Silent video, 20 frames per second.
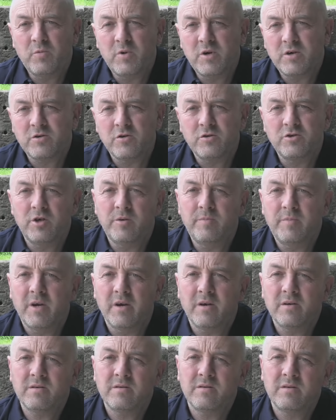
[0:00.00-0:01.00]
works on
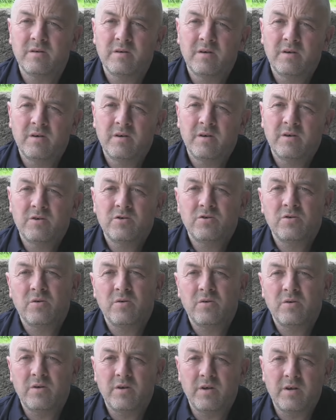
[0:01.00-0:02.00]
GPS.
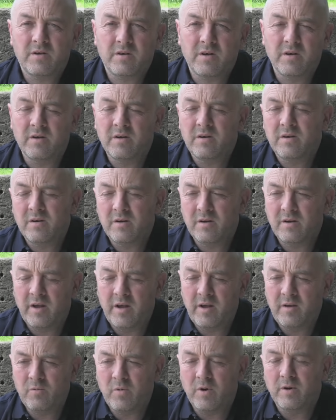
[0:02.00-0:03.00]
So it can
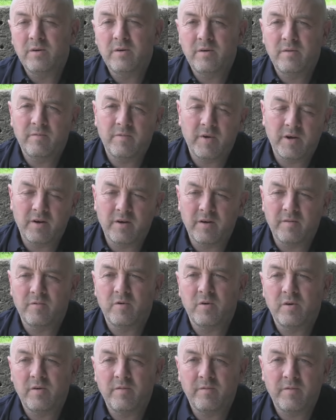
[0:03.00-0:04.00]
lay one, then another
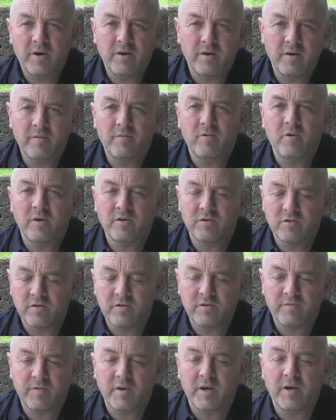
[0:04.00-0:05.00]
one, then another one. So
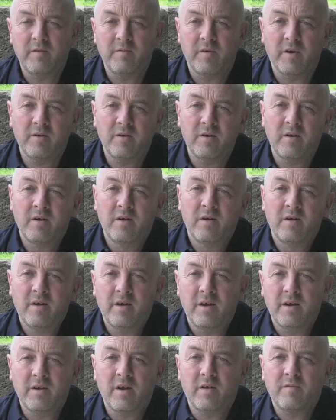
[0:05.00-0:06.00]
it's three then
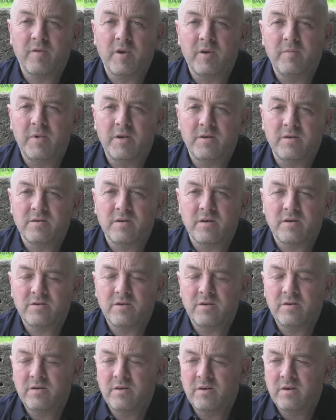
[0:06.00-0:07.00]
in that 3 metre
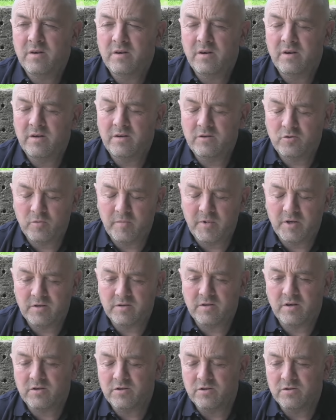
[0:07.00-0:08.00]
section. In 2 metre
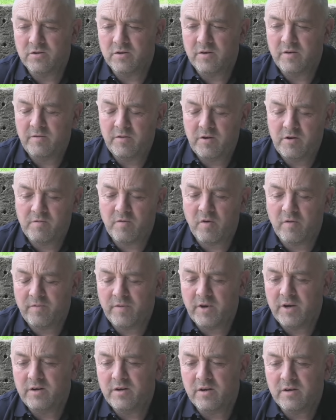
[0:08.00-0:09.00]
section, sorry, you've got
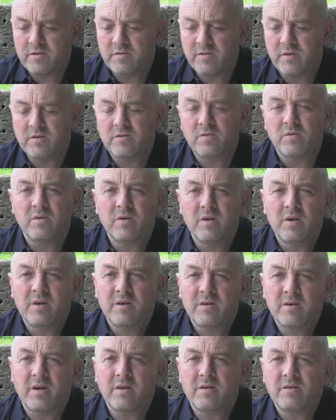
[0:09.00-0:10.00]
3 ducts there, so
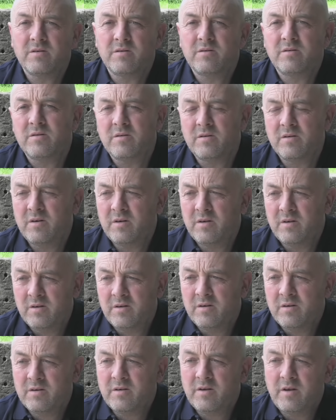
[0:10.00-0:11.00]
that's
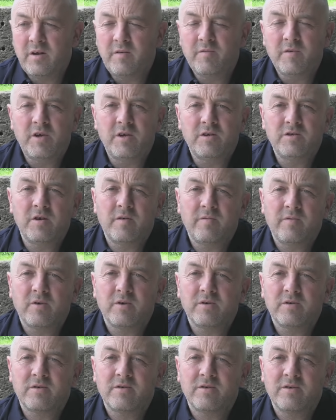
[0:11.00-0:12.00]
even easier for
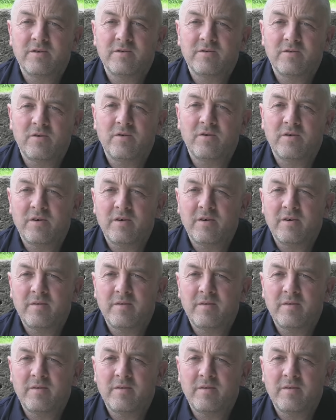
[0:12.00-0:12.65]
us. So